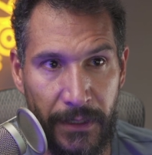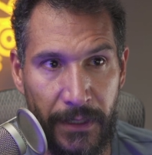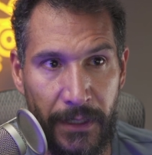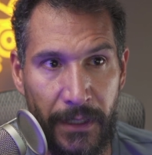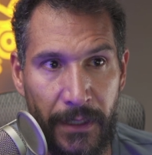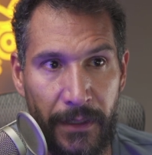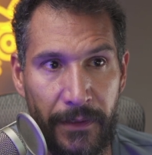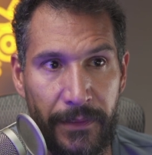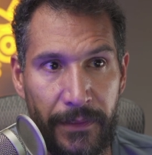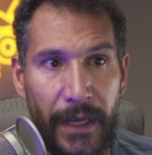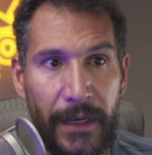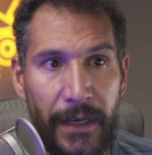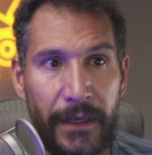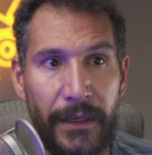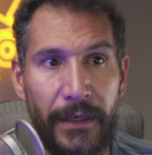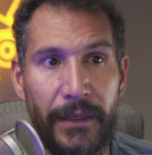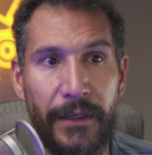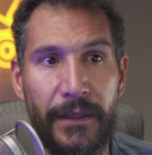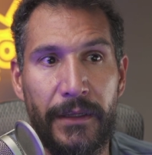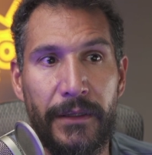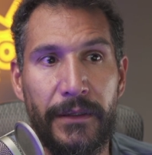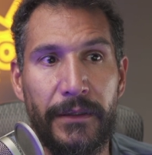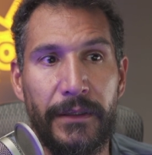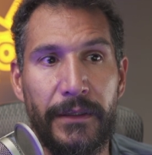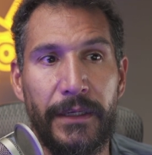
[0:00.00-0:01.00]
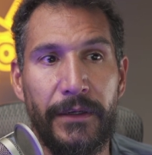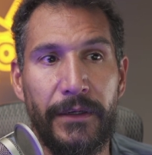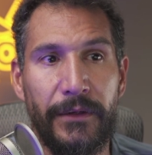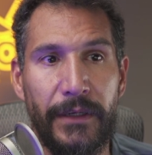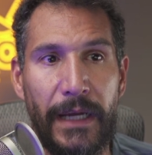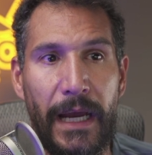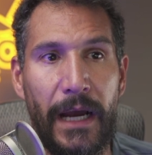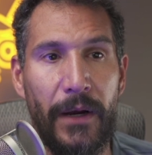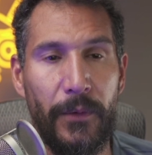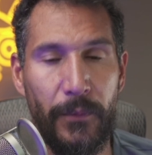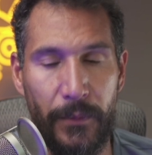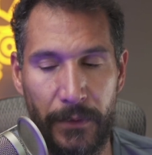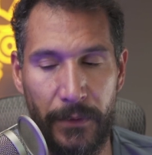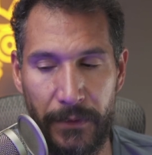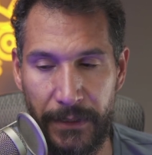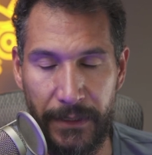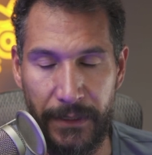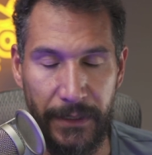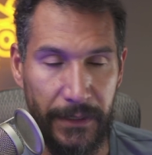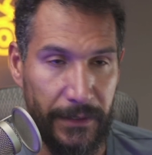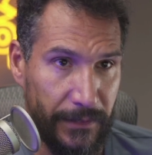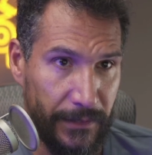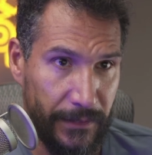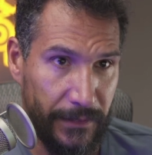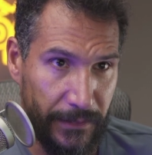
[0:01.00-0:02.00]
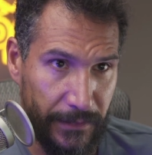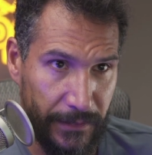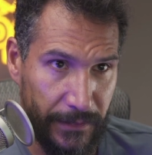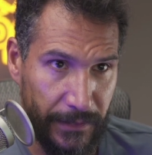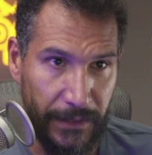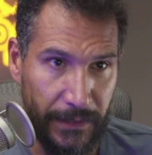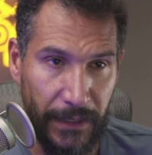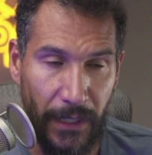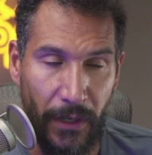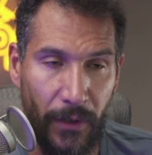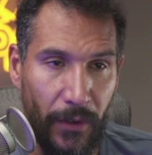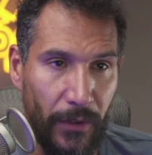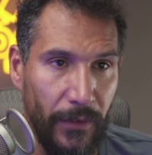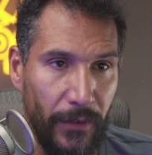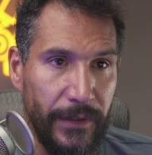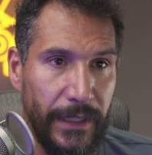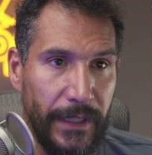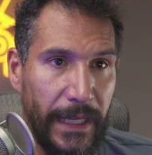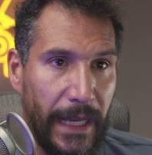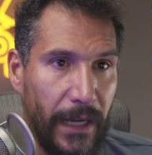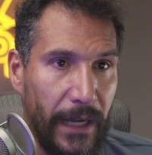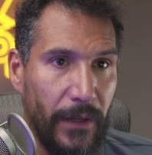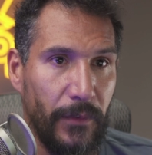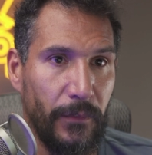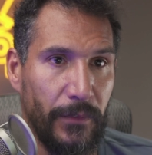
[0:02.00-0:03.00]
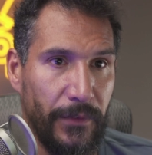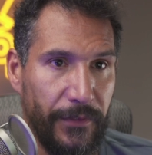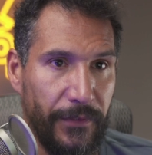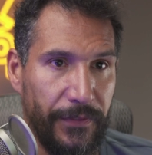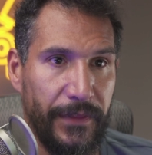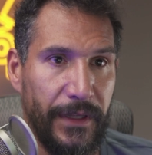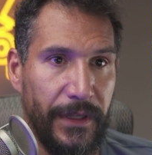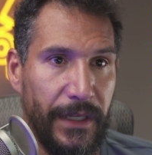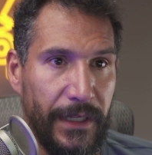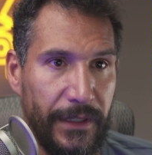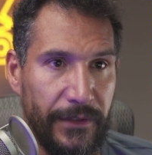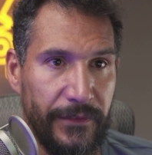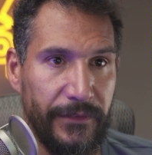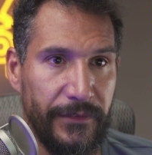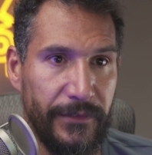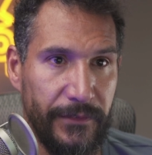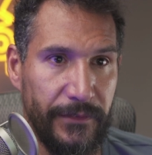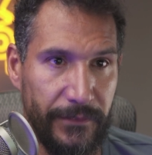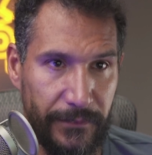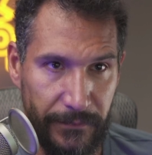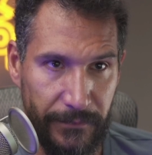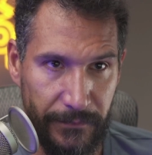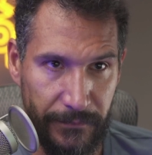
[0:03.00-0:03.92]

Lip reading: that glitter outwardly, all the outward things